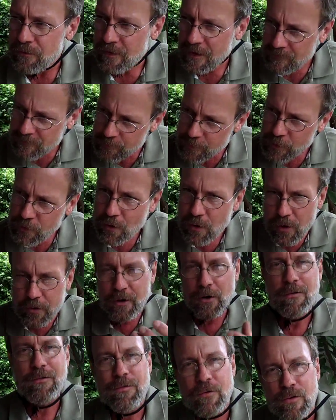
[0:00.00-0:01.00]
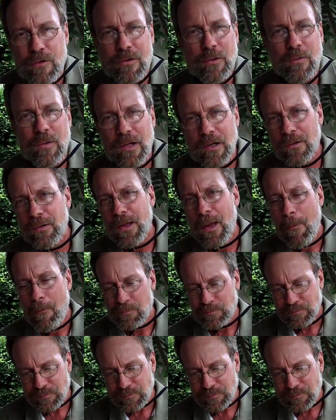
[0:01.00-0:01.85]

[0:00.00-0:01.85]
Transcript: They've put on their fruit quickly,